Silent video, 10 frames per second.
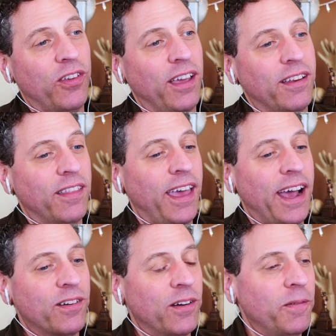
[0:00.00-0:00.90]
saying to the
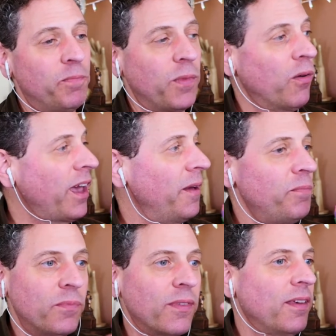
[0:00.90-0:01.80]
actor, okay,
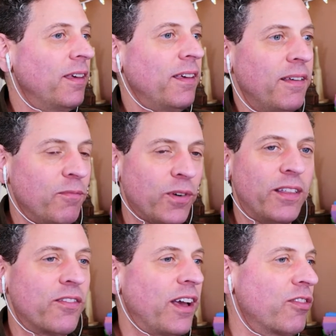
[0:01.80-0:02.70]
read
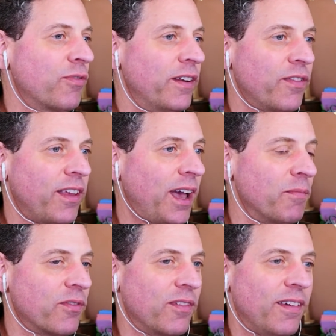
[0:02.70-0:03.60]
this line three different
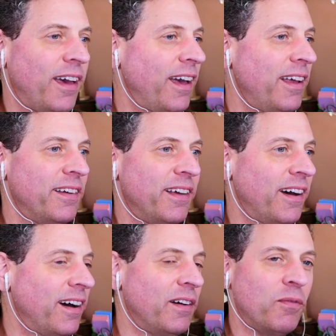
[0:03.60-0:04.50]
times.
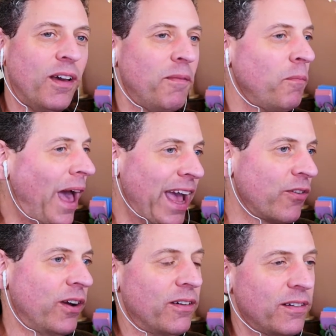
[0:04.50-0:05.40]
And
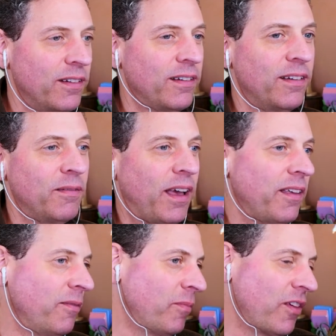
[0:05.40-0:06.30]
angrier.
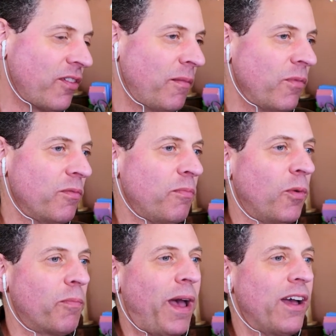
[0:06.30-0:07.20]
This time with
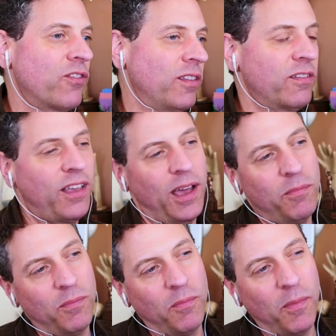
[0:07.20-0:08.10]
more passion, this
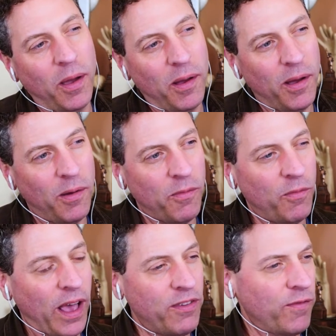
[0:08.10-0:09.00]
time
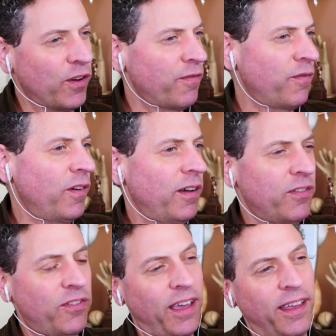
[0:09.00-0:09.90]
as if you're
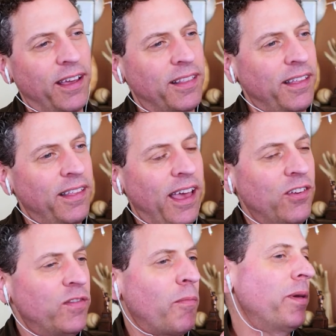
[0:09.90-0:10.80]
standing at the
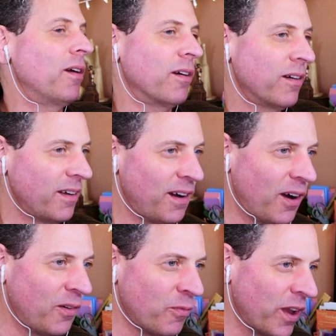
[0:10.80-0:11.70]
edge of a pier, you
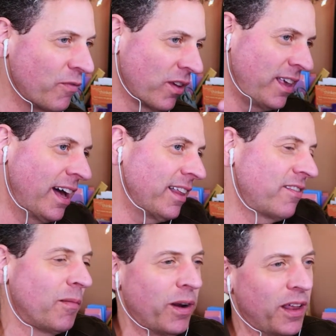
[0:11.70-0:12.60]
know, where you have to yell at
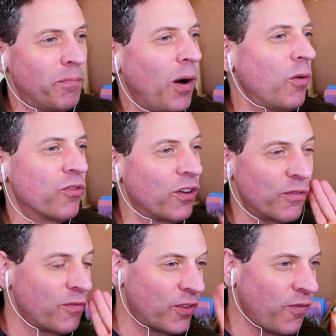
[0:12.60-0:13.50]
somebody on a boat. So
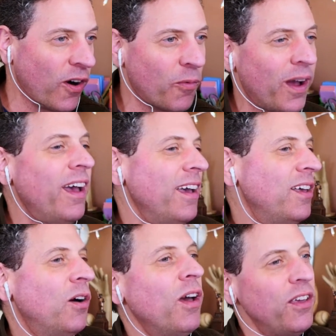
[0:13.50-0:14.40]
it's far away. You
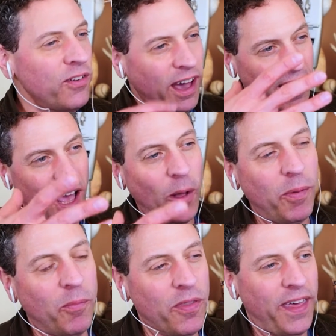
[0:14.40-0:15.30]
know, you kind of help
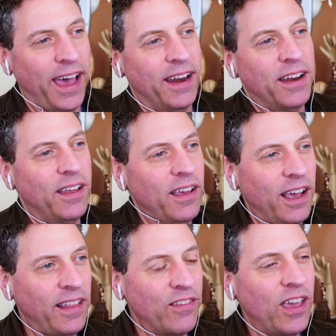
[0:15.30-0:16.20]
them with that.
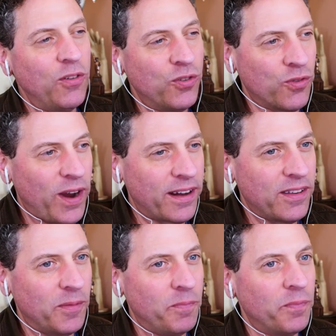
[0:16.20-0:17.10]
And that's how you direct
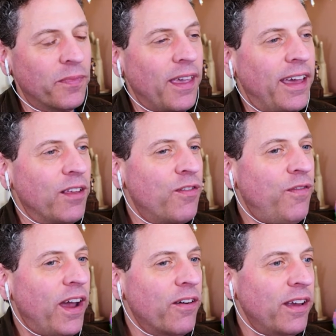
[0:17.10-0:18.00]
them. And it's
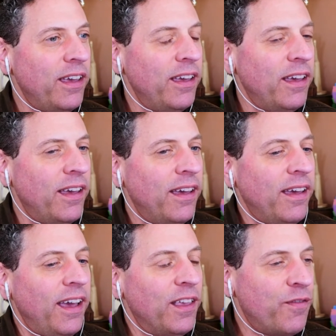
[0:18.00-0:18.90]
very
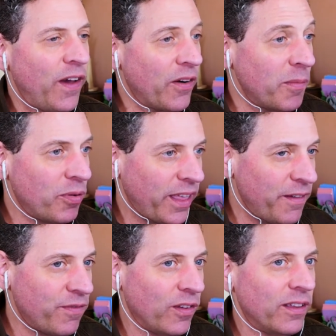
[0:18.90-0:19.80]

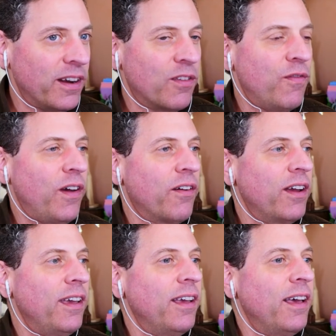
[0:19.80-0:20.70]
playful and it's
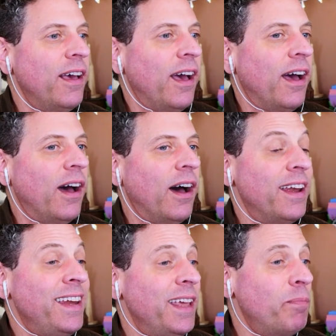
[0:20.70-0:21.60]
very
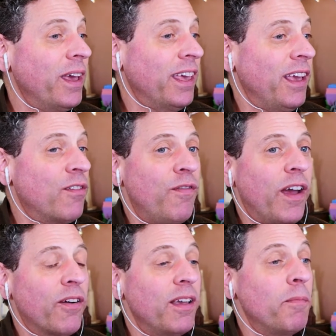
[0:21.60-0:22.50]
nitpicky. It's
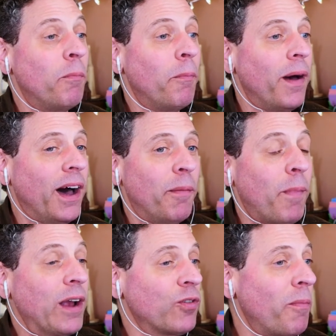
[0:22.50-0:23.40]
very
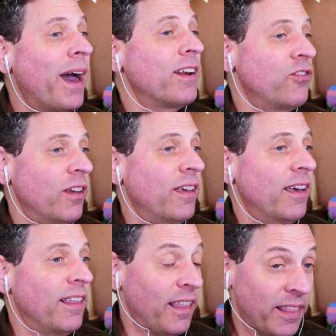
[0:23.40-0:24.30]
micromanaging.
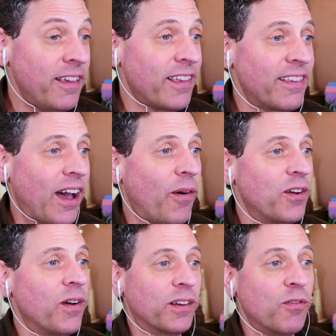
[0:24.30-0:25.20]
At least that's how I
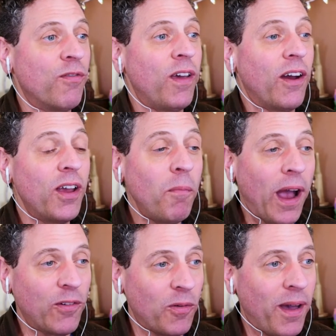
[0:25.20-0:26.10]
direct it. It's very
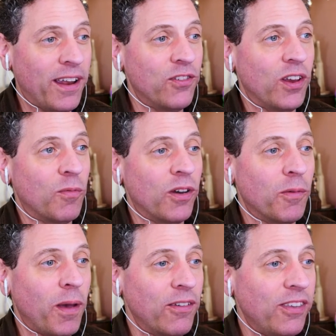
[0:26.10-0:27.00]
micromanaging where you're
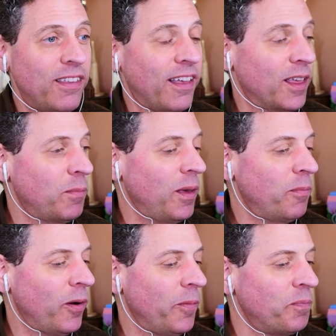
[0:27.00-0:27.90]
basically telling
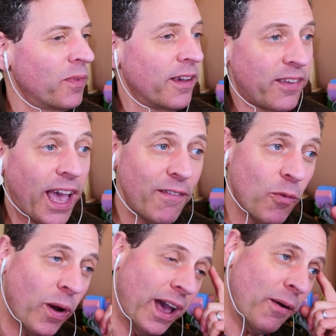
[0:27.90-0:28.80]
people, because I have a
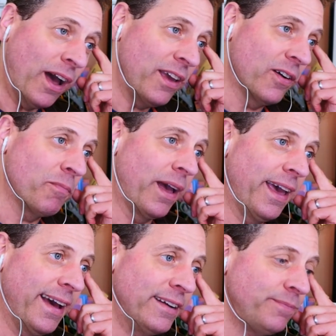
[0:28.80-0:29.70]
way I hear it in my
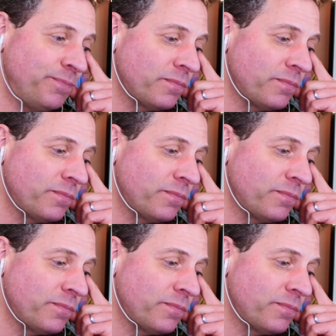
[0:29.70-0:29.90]
head.